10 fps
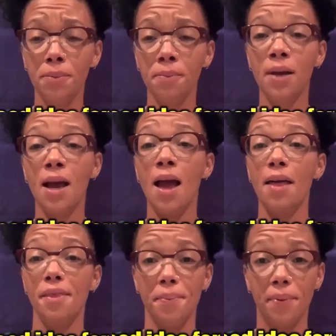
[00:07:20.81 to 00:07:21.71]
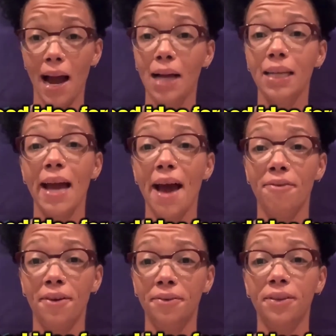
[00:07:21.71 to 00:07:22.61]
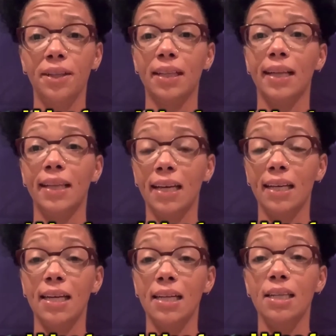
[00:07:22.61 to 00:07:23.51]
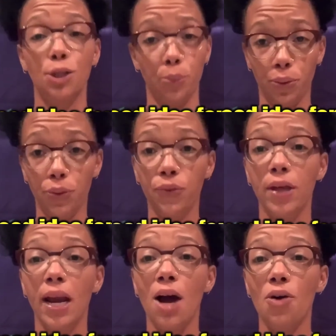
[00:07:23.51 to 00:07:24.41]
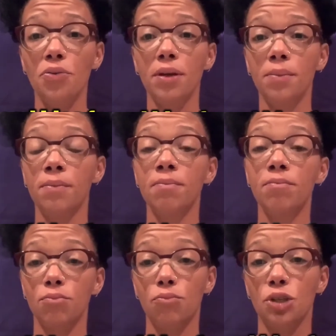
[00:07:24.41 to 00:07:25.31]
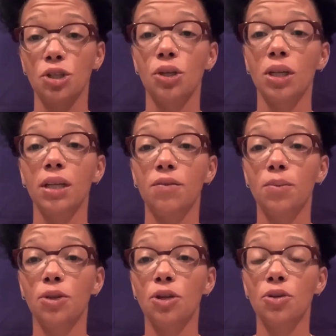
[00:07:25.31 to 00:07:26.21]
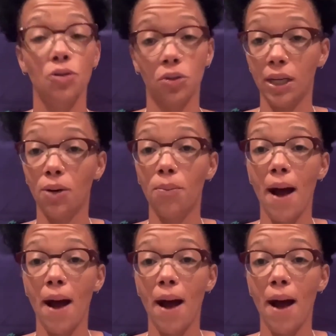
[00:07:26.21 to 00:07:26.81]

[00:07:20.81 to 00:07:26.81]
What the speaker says: They probably have everything that they need to prove that I owe them. Just gonna leave them alone so they don't bother me.